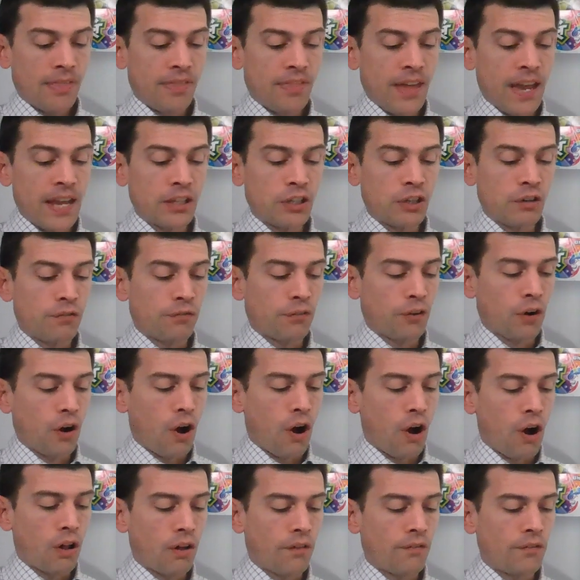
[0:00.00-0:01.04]
Thank you for
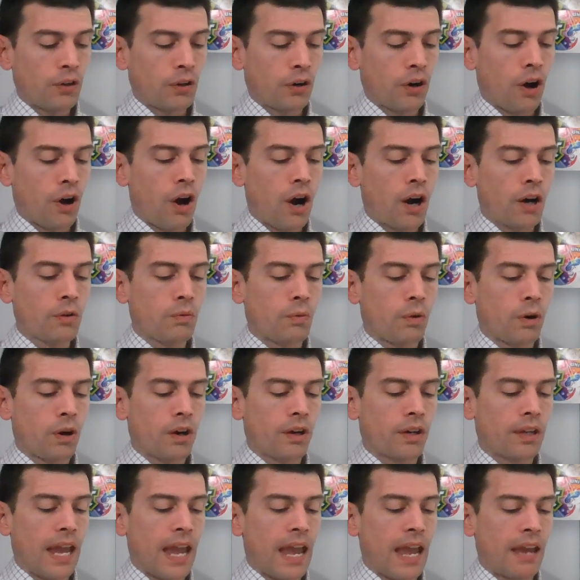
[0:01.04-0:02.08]
all of your hard
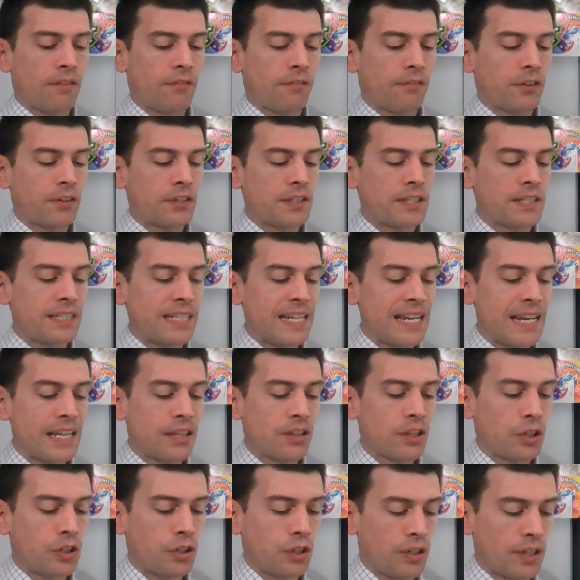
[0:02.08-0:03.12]
work and for
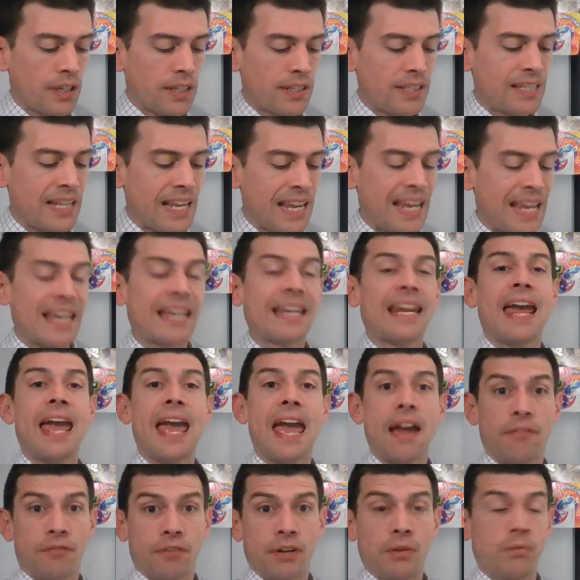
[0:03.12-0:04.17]
seeing the goodness in
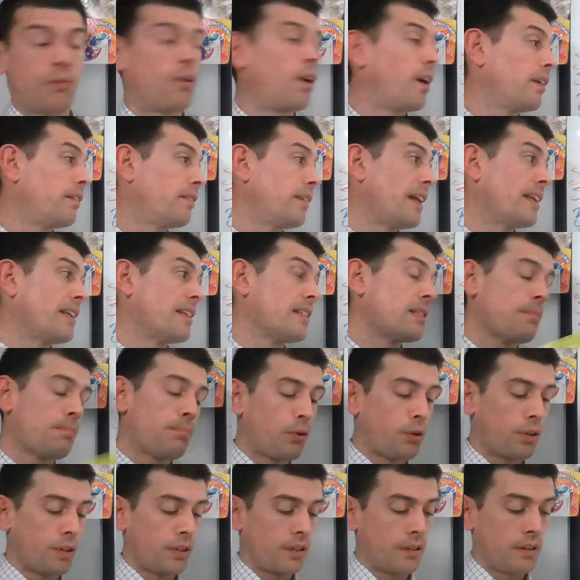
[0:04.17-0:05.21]
everyone. That is
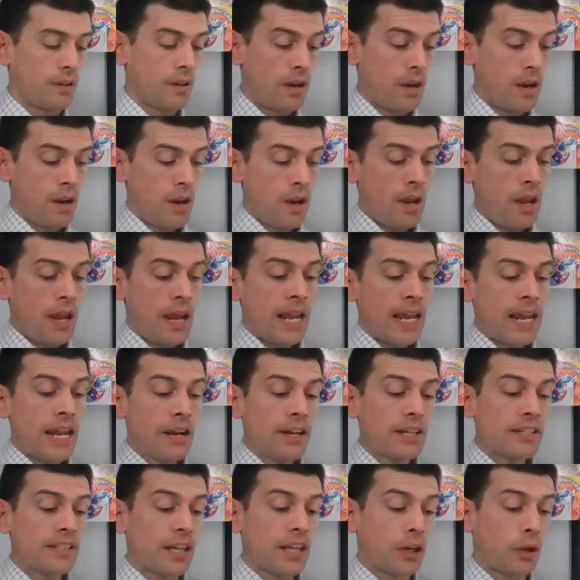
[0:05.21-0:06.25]
important.
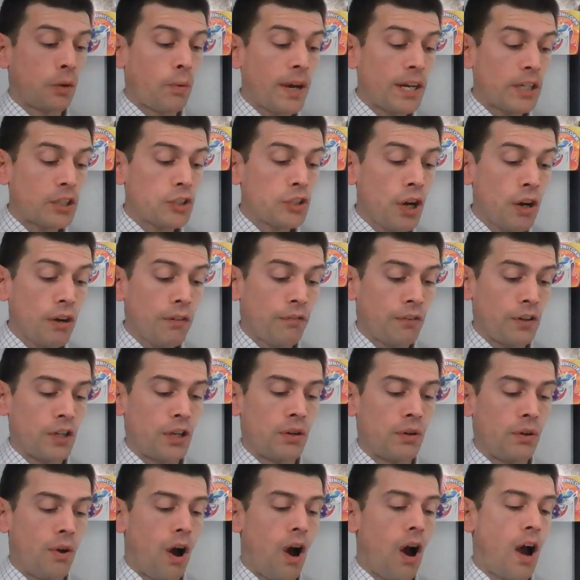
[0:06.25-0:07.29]
Here is a quick joke for
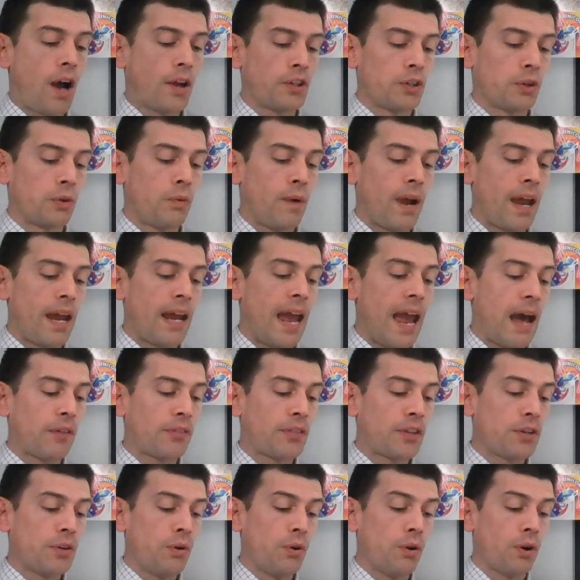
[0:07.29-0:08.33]
you on your way
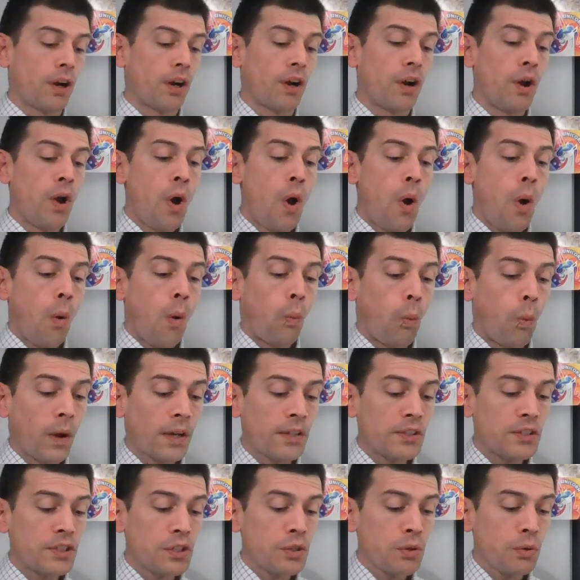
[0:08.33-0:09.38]
out the door.
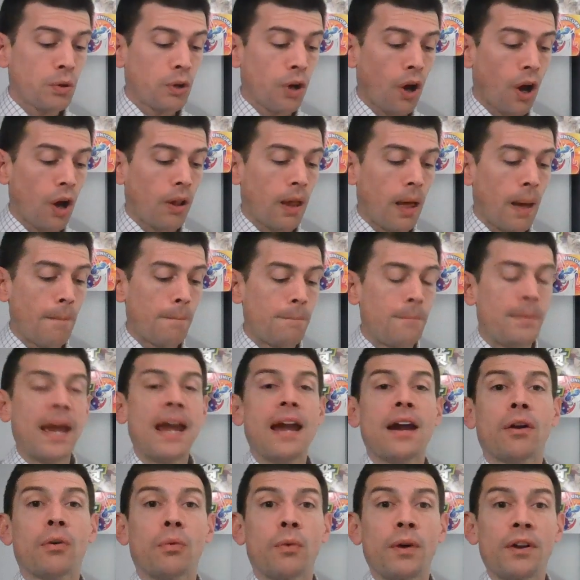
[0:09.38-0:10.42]
What do you call a
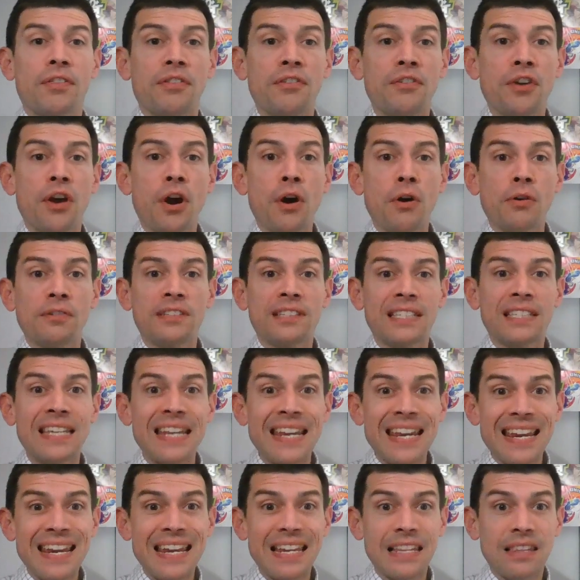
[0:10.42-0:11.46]
bear with no
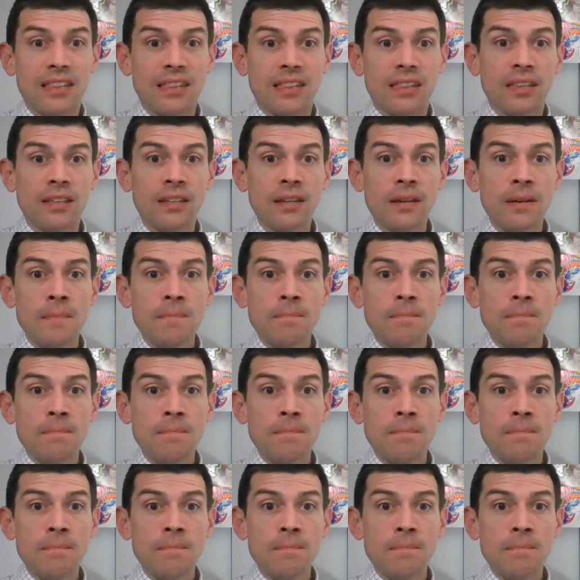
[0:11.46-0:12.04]
teeth?